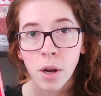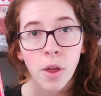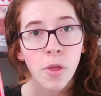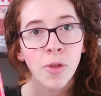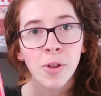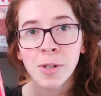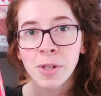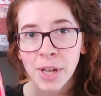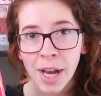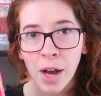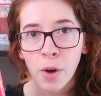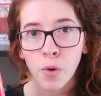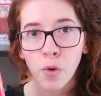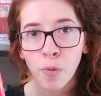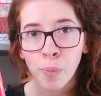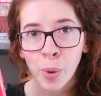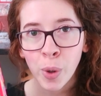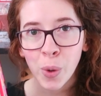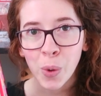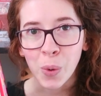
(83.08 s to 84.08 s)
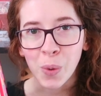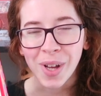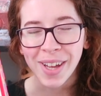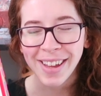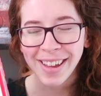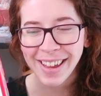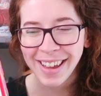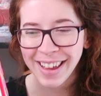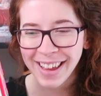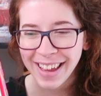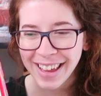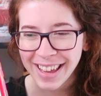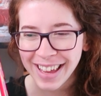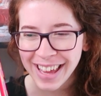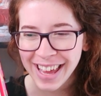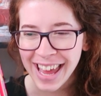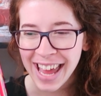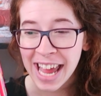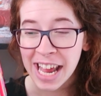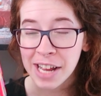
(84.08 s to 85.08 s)
The Tao of Pooh
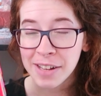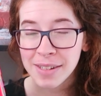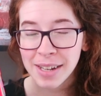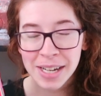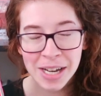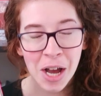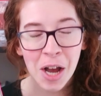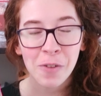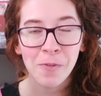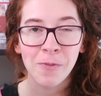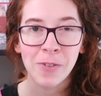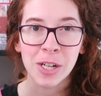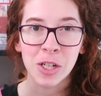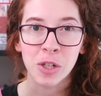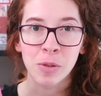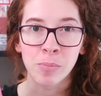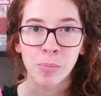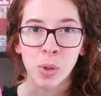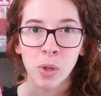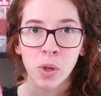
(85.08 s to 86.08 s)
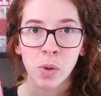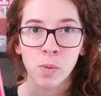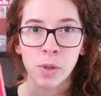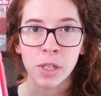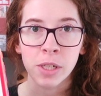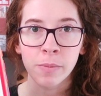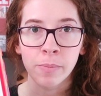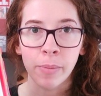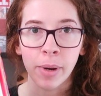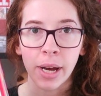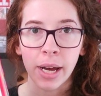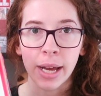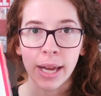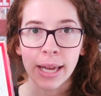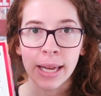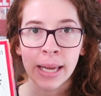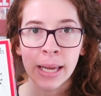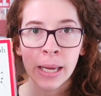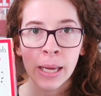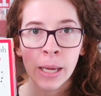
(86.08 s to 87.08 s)
is a nonfiction book written
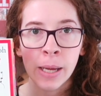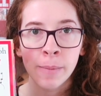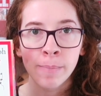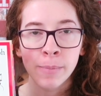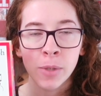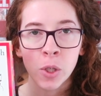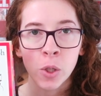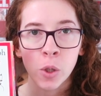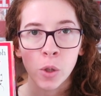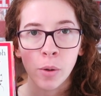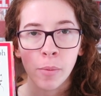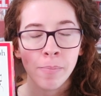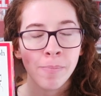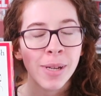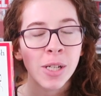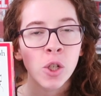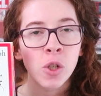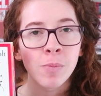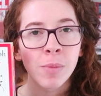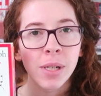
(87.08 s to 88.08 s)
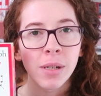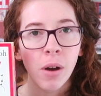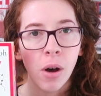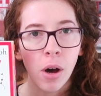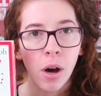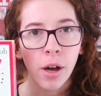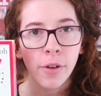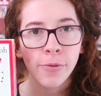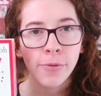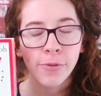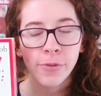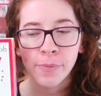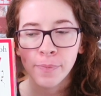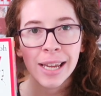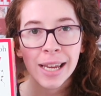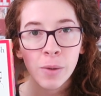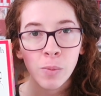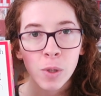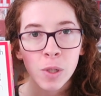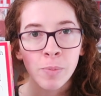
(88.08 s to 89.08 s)
by Mr. Benjamin Hoff.
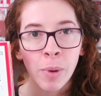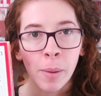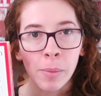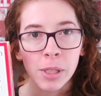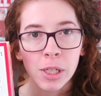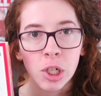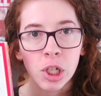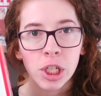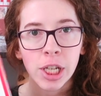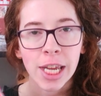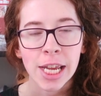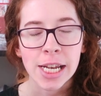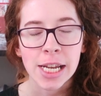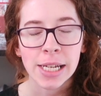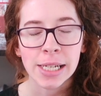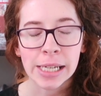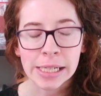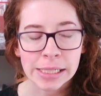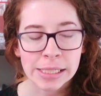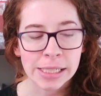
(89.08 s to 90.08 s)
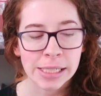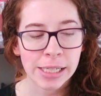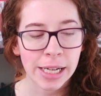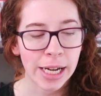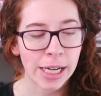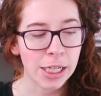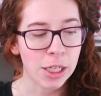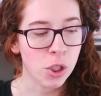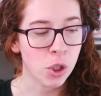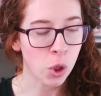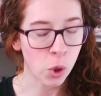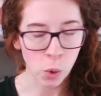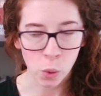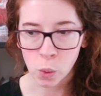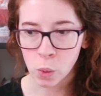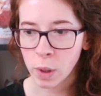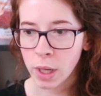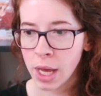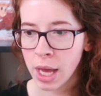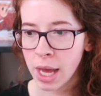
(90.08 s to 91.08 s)
It was published in
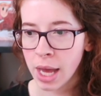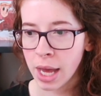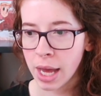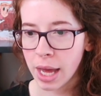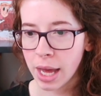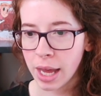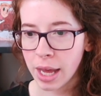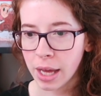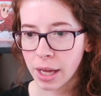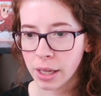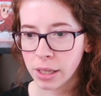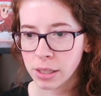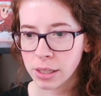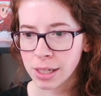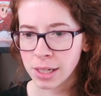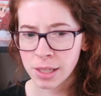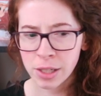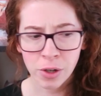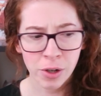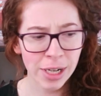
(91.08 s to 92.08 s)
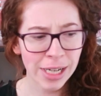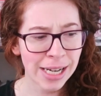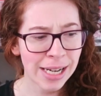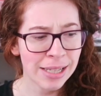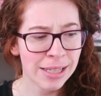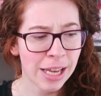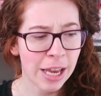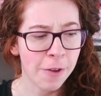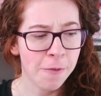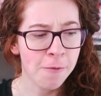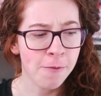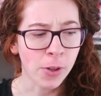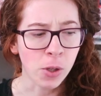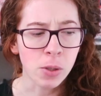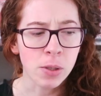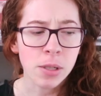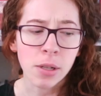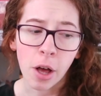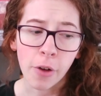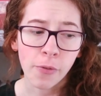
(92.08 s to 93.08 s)
1982, and considering it's a
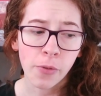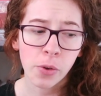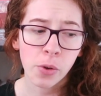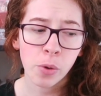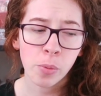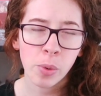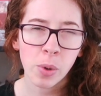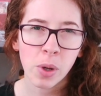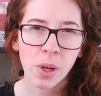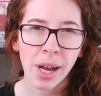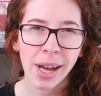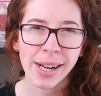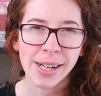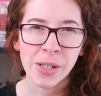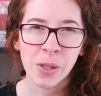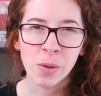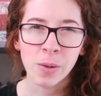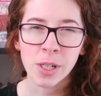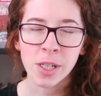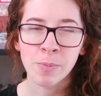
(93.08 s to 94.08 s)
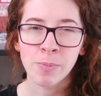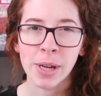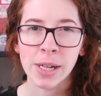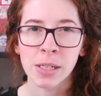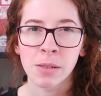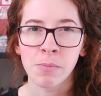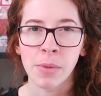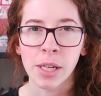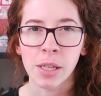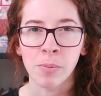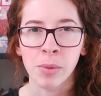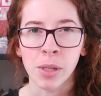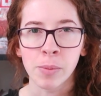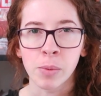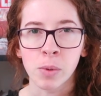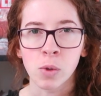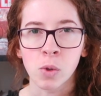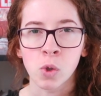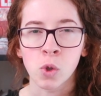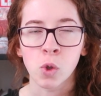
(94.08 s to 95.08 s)
philosophical book, I don't expect many
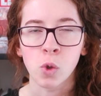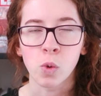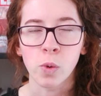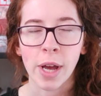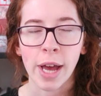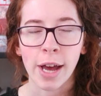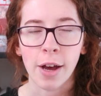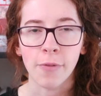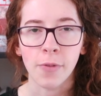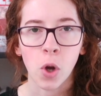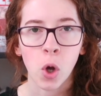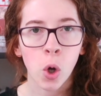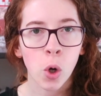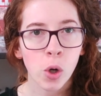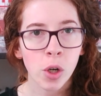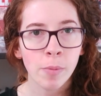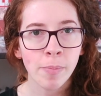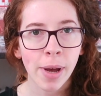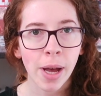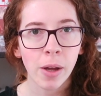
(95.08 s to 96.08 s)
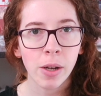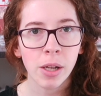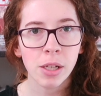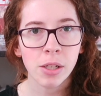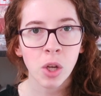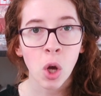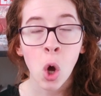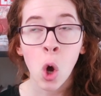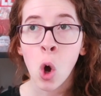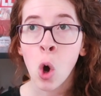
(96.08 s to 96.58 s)
people to have heard about it,